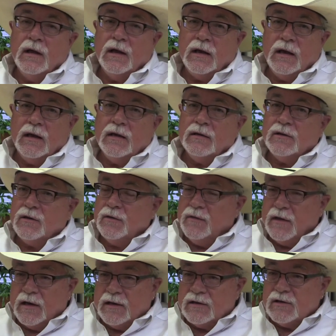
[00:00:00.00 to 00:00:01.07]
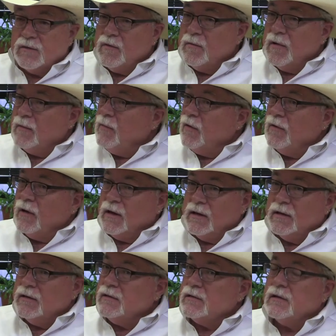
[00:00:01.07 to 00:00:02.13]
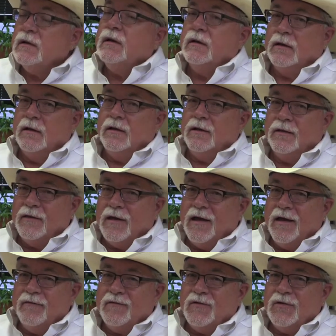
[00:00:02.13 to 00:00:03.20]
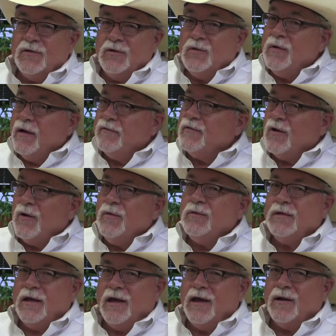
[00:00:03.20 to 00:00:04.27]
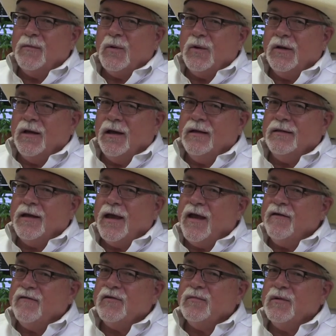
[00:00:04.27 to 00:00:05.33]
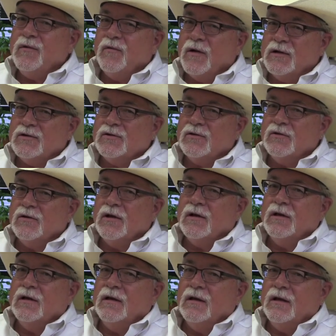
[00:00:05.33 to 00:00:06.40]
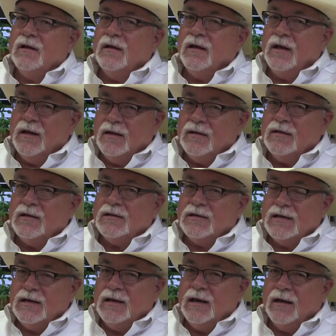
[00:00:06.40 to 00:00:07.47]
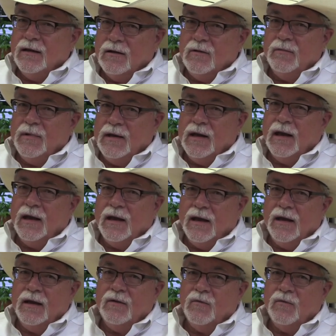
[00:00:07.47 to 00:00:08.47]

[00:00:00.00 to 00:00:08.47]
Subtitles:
Again, two things to remember is you have to own the animal, and they have to be registered in the TLBAA